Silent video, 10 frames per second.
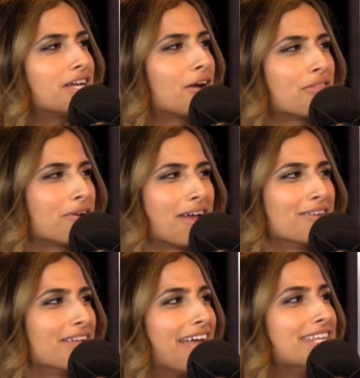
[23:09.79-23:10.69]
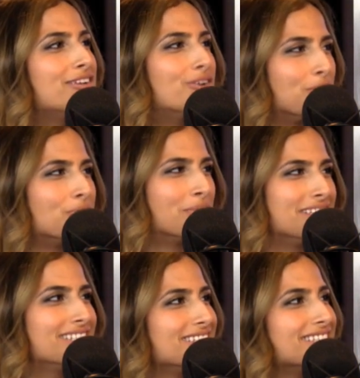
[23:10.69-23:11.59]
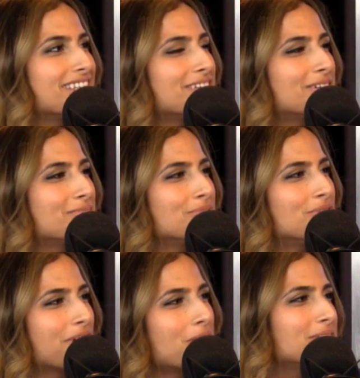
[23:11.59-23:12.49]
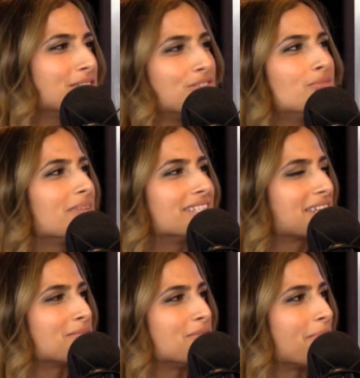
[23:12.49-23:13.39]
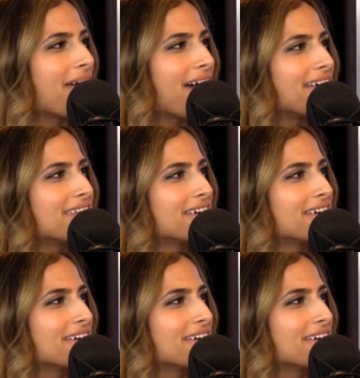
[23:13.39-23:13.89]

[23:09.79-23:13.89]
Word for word: are there any good reasons that it could move? I always assume that it's going to be bad.